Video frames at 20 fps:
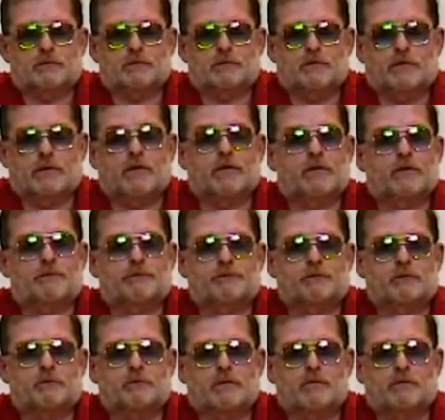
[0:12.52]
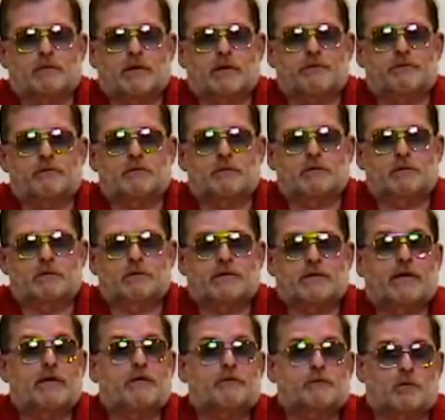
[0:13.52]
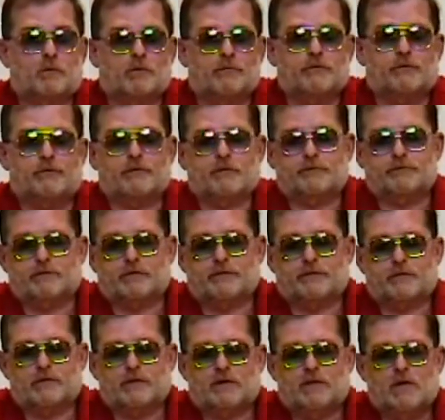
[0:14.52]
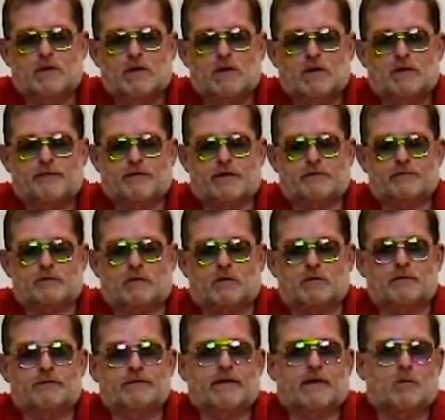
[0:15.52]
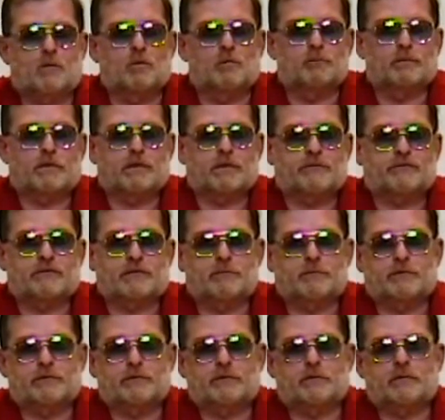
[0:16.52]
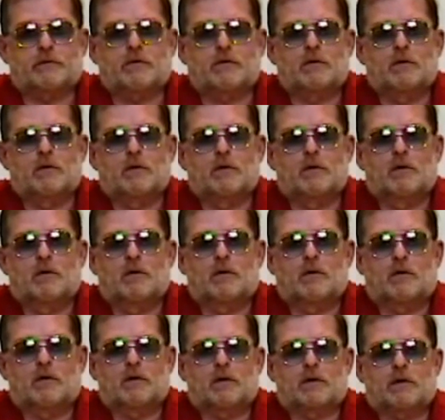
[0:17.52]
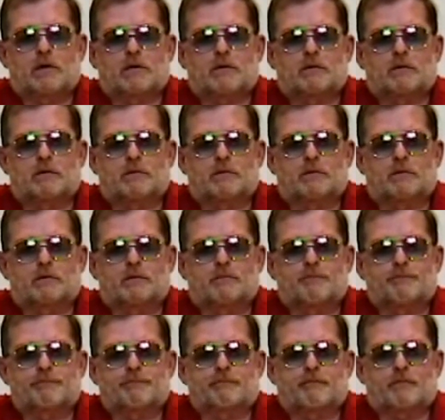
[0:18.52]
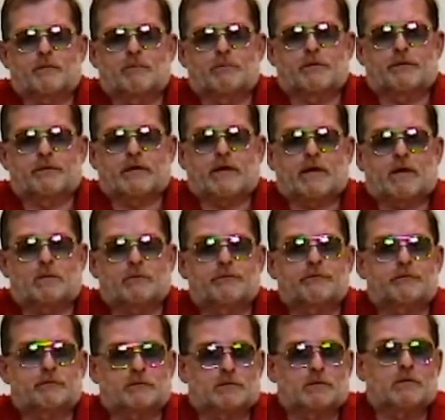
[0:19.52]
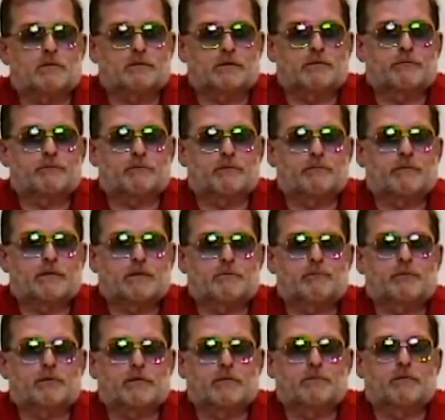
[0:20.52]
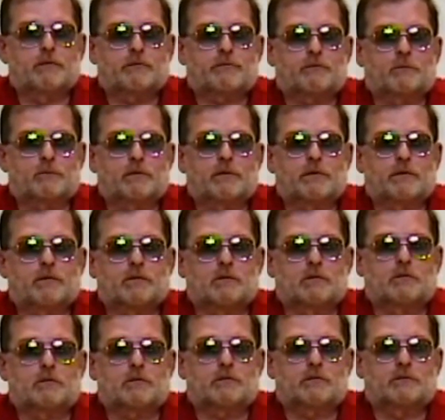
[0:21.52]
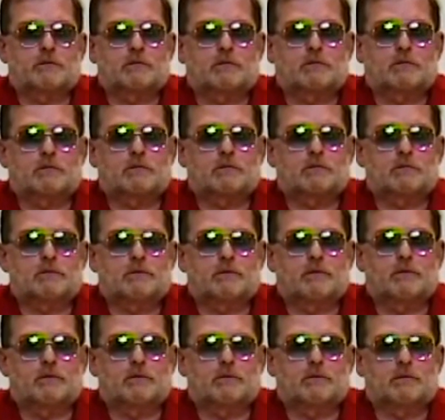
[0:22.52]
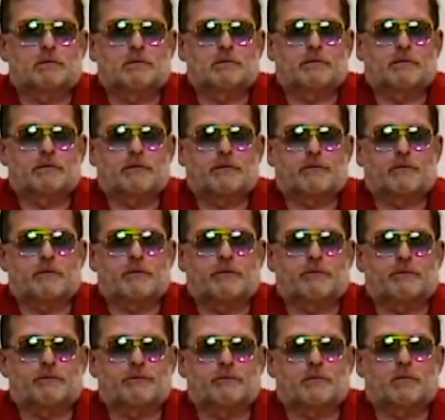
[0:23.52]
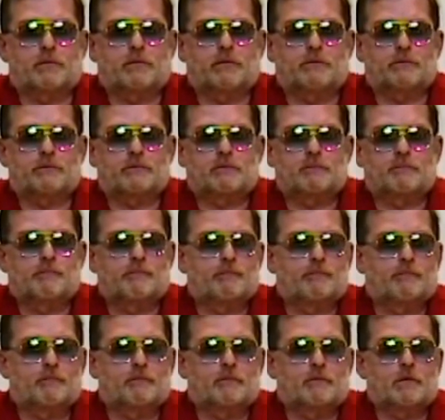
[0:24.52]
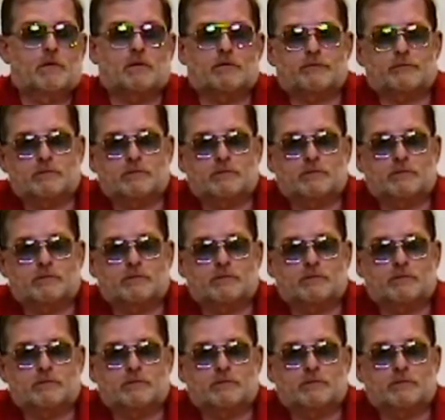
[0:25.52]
area for recreation, tennis courts and things like that. That's all now owned by a cemetery. And but the house has remained pretty much the way it looked, in the 30s and 40s. Yes.